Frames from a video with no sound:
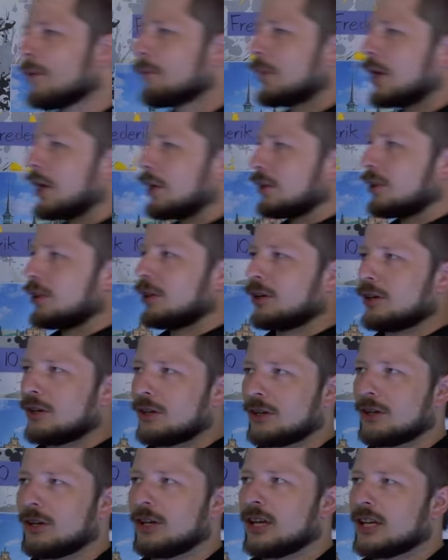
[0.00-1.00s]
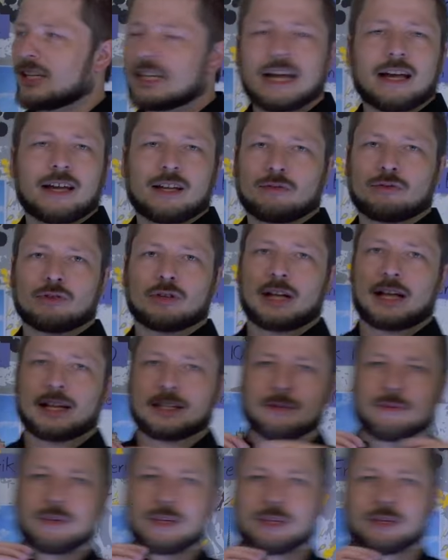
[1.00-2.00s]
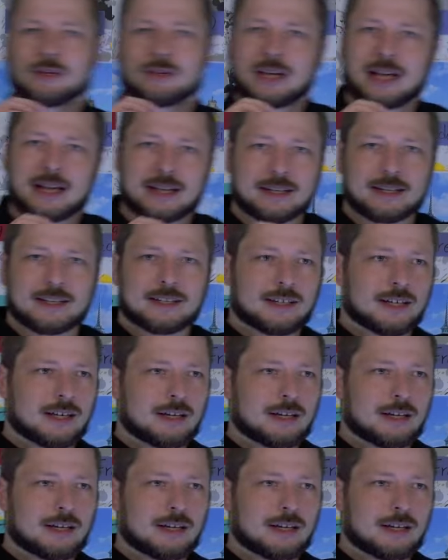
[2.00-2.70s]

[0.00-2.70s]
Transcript: But yeah, if you like the video, like it.